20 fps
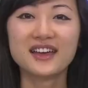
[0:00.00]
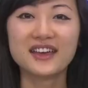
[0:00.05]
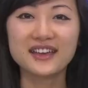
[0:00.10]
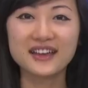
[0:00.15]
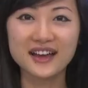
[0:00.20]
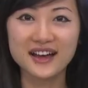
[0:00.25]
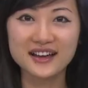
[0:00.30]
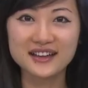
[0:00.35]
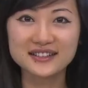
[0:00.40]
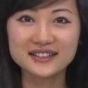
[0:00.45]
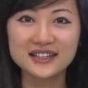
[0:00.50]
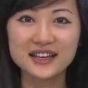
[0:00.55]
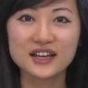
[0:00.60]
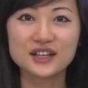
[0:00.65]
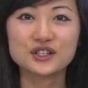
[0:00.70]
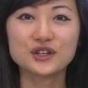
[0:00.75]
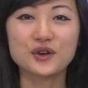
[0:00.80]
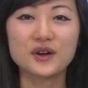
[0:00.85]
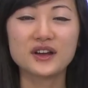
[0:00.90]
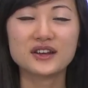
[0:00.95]
Hey guys,
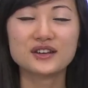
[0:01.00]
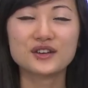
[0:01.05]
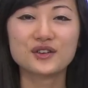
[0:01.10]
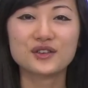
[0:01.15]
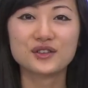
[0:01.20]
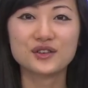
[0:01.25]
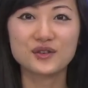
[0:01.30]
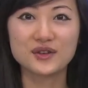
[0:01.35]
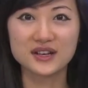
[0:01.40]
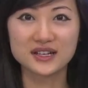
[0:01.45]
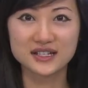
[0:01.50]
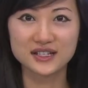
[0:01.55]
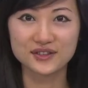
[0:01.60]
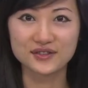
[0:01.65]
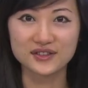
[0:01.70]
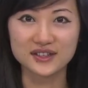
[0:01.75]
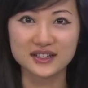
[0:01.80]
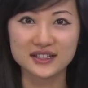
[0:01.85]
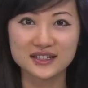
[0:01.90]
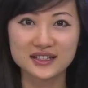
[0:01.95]
Joanne here with Newegg
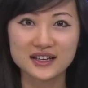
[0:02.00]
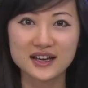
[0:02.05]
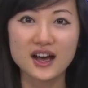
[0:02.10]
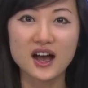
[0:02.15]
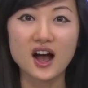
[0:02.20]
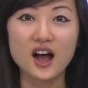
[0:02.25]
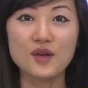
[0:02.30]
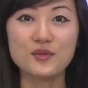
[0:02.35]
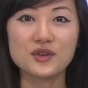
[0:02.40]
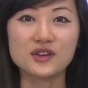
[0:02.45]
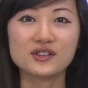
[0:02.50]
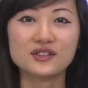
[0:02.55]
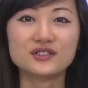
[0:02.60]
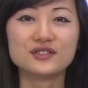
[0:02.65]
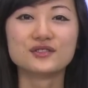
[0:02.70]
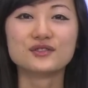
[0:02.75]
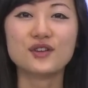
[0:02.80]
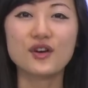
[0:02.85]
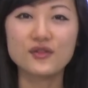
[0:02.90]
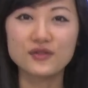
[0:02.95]
TV. I'm here to
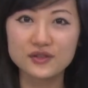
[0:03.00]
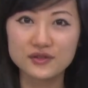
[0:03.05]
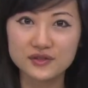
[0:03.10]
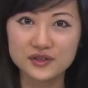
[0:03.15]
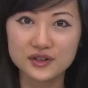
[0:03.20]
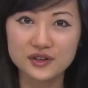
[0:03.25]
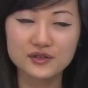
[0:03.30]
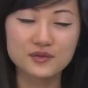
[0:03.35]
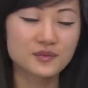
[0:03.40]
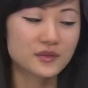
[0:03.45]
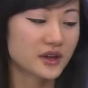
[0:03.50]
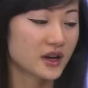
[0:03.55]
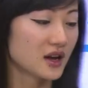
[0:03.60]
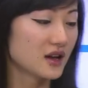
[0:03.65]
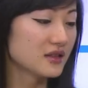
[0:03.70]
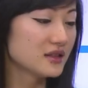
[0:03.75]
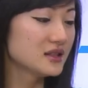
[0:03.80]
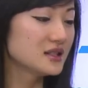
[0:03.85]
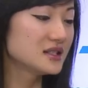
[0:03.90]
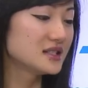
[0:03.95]
do an overview
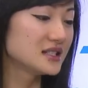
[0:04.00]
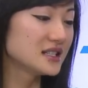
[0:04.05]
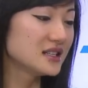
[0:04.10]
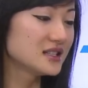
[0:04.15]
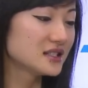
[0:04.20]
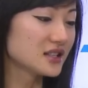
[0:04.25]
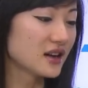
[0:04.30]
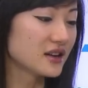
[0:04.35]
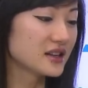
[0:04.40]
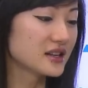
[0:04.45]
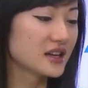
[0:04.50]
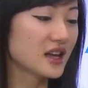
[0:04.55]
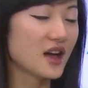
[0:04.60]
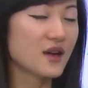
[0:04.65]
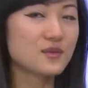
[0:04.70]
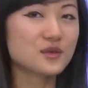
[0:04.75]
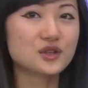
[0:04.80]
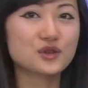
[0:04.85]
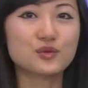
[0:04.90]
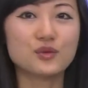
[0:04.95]
on this Seasonic
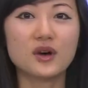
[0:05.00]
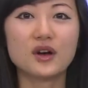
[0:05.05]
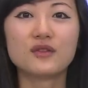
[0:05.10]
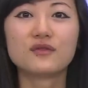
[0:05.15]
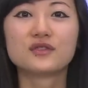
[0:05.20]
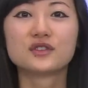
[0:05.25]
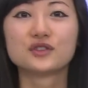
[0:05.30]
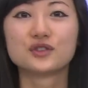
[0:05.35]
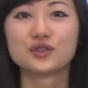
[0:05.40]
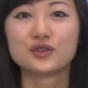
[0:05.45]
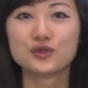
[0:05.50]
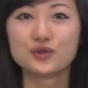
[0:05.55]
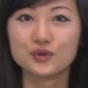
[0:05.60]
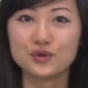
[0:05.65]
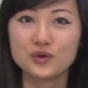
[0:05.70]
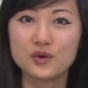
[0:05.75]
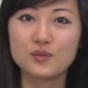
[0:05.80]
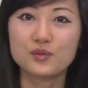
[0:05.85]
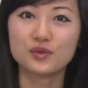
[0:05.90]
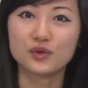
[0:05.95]

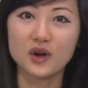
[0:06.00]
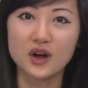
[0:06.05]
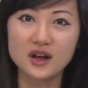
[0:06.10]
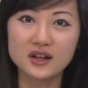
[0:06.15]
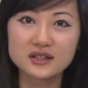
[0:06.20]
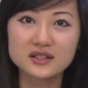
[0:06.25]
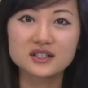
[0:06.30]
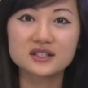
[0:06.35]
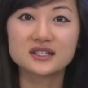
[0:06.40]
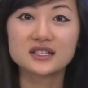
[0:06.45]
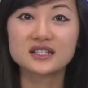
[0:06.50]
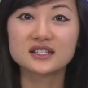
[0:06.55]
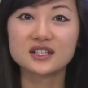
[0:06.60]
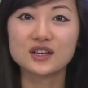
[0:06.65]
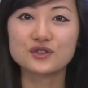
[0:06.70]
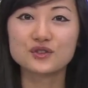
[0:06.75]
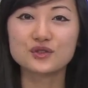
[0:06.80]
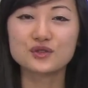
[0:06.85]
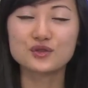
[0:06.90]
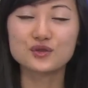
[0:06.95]
M12II bronze
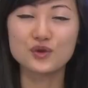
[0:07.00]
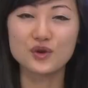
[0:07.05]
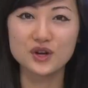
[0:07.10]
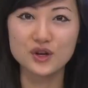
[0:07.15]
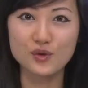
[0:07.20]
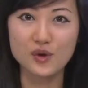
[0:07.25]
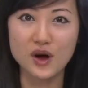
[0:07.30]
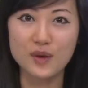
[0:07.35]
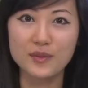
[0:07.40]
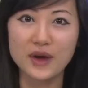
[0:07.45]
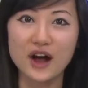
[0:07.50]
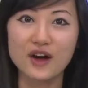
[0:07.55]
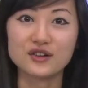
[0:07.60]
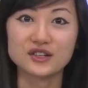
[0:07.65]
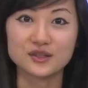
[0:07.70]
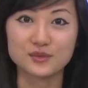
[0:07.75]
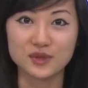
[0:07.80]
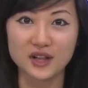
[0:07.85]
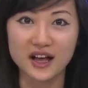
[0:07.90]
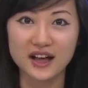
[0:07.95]
620-watt power
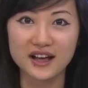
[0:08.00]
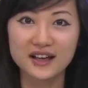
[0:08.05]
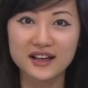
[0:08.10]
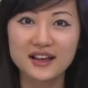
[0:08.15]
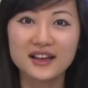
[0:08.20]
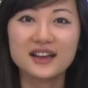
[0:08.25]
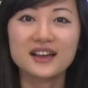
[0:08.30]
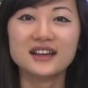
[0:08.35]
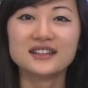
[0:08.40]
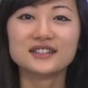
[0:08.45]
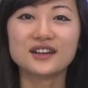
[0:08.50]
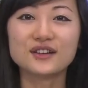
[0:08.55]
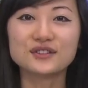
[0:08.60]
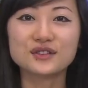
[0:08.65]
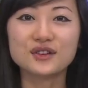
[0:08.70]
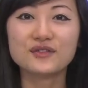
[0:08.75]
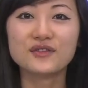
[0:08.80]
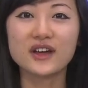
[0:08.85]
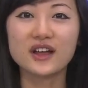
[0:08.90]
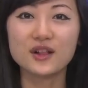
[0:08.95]
supply. It's
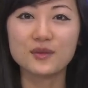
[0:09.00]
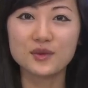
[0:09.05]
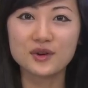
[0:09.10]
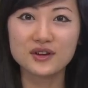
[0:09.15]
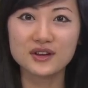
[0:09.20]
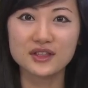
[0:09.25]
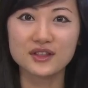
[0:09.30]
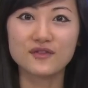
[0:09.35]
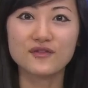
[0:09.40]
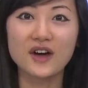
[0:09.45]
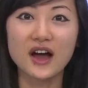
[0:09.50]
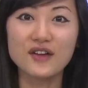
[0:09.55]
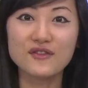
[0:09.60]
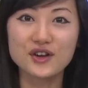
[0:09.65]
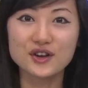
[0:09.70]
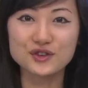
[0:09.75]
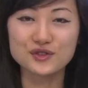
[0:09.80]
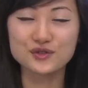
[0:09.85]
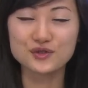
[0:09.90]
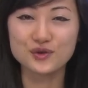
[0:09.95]
also available in the
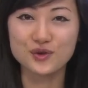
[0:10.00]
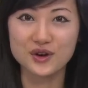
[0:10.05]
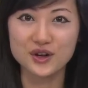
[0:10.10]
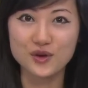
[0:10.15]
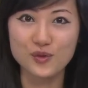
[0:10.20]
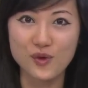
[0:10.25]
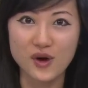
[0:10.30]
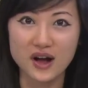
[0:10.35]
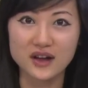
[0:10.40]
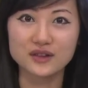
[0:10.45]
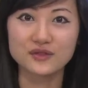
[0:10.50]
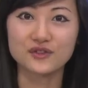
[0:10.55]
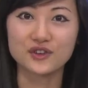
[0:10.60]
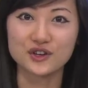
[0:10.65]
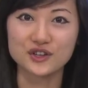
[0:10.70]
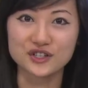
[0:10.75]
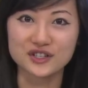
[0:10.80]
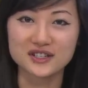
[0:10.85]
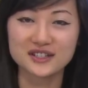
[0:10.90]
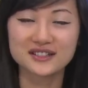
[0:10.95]
520-watt
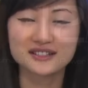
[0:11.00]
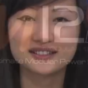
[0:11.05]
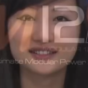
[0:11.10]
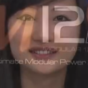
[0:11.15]
version.